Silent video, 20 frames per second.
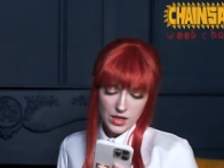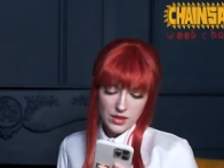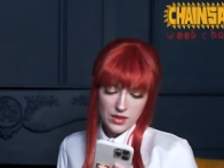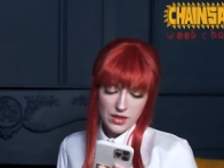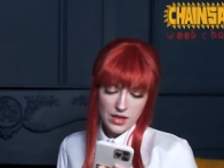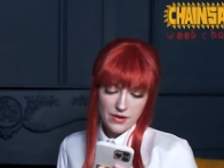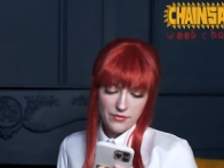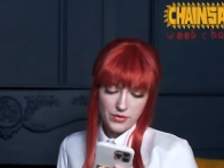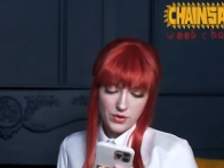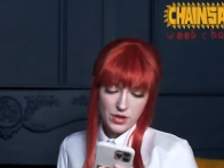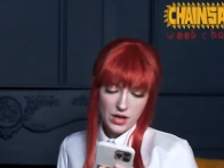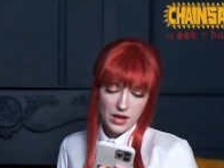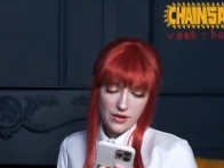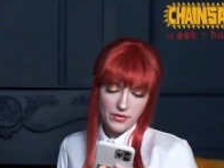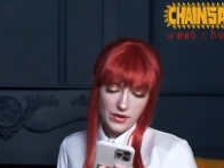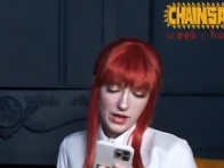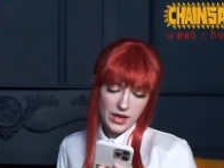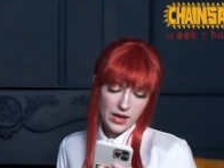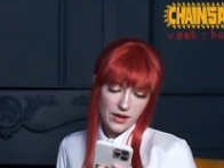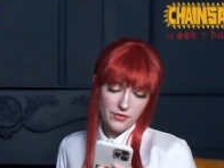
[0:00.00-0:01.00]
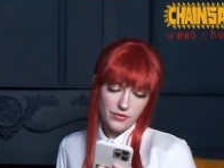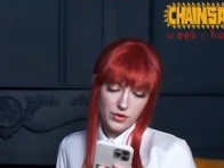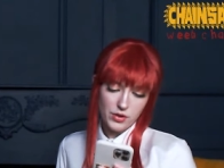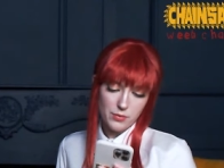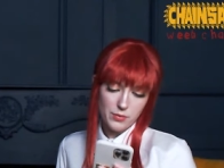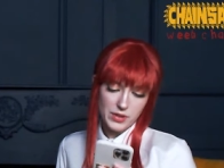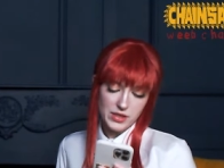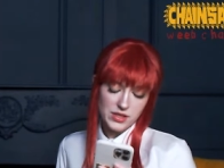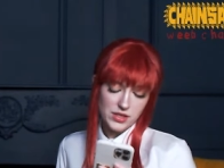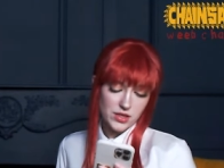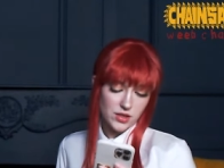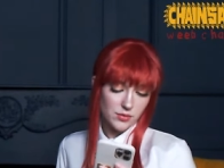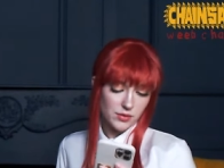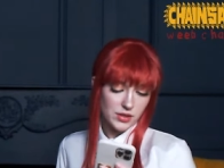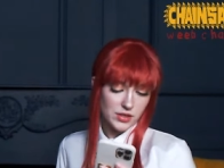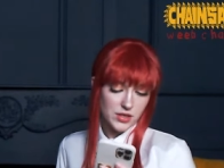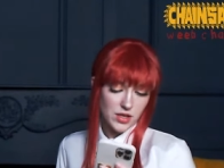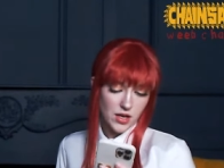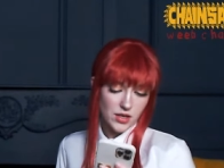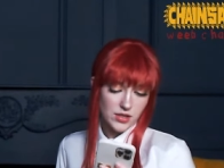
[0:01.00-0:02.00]
Never have I ever been so
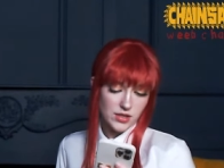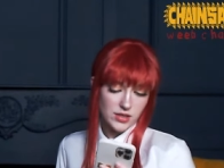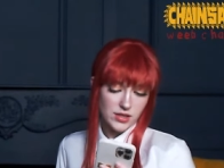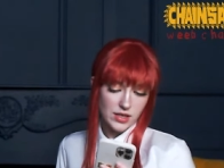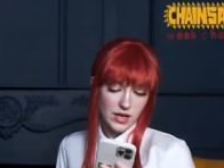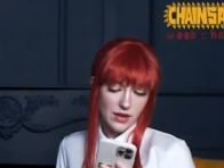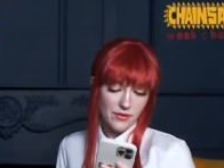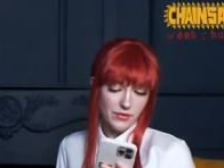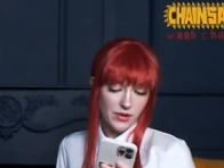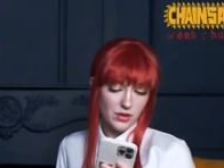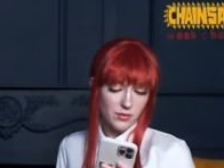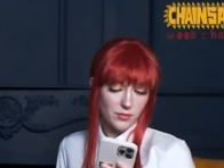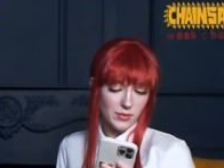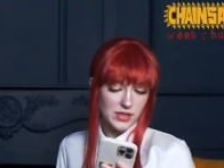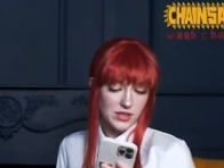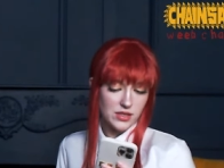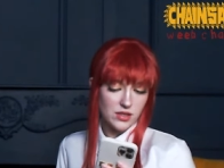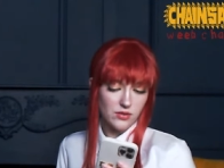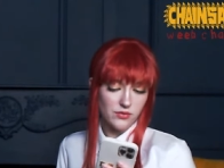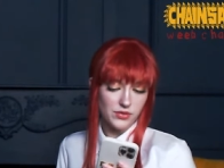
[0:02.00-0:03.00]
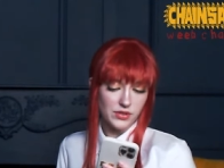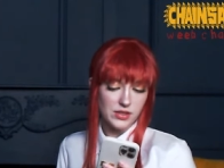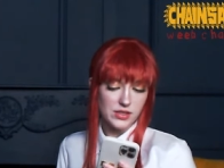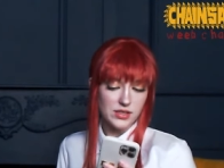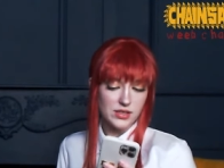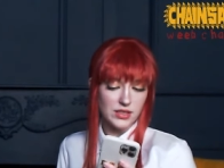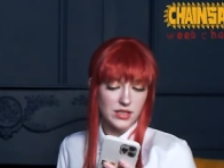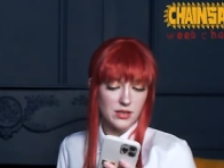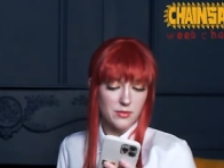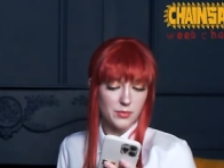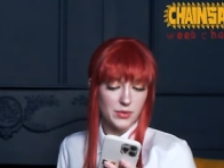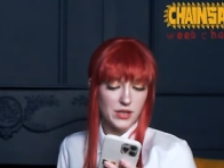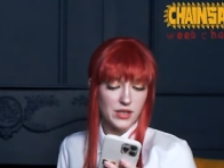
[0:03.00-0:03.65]
exhausted I found myself asleep